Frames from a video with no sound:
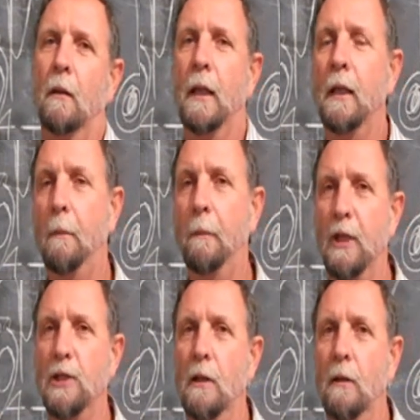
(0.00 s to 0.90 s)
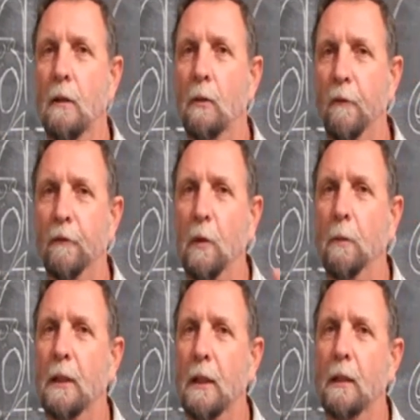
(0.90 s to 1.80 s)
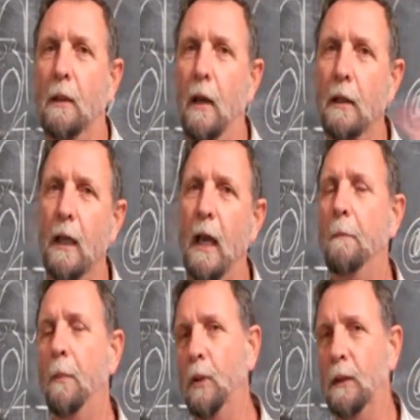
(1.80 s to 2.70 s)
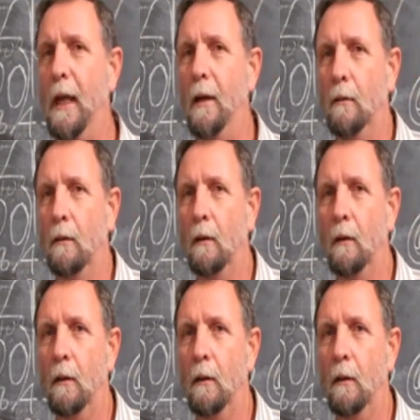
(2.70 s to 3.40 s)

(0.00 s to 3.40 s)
in a picture with 2%, either up or down.